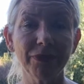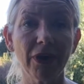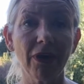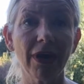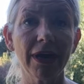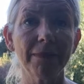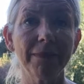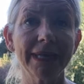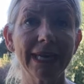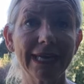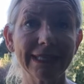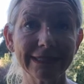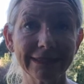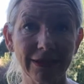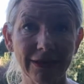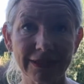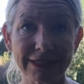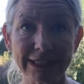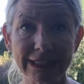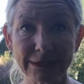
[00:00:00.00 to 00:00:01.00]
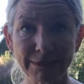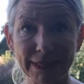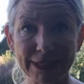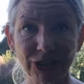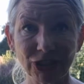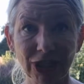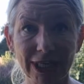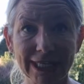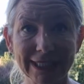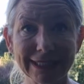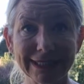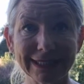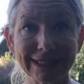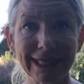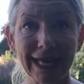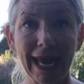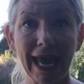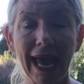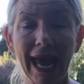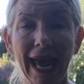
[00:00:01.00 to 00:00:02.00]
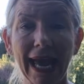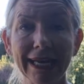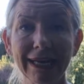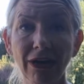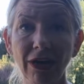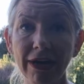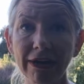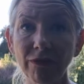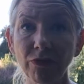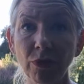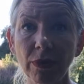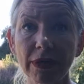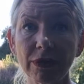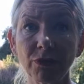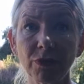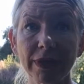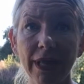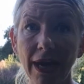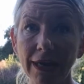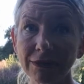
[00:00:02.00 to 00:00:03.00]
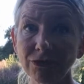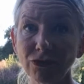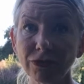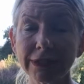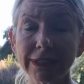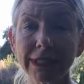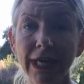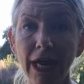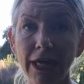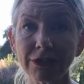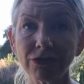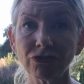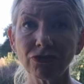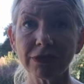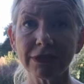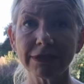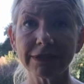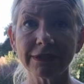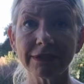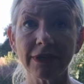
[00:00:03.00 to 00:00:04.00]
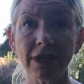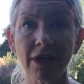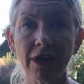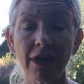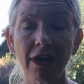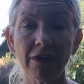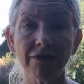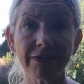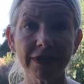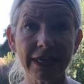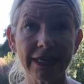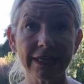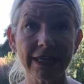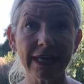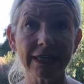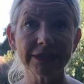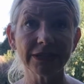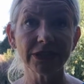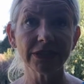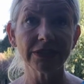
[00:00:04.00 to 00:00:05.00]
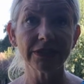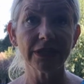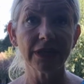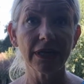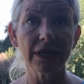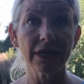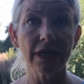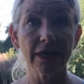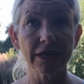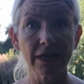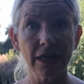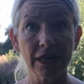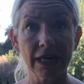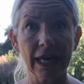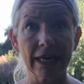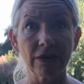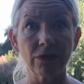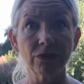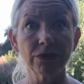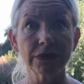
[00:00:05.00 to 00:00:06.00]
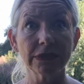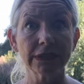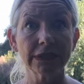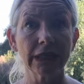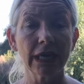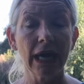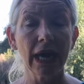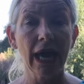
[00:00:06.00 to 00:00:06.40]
I am an anxiety specialist and I have worked with hundreds and hundreds of teenagers and young adults